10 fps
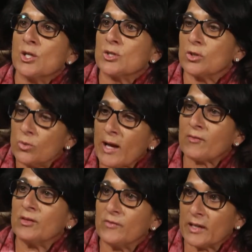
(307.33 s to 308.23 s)
So you
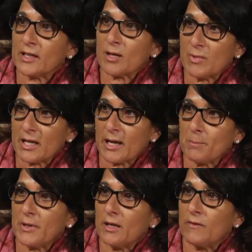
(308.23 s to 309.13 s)
have an event coming
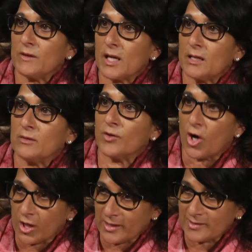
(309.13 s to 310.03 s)
up in the end of
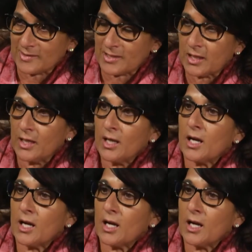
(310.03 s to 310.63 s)
August.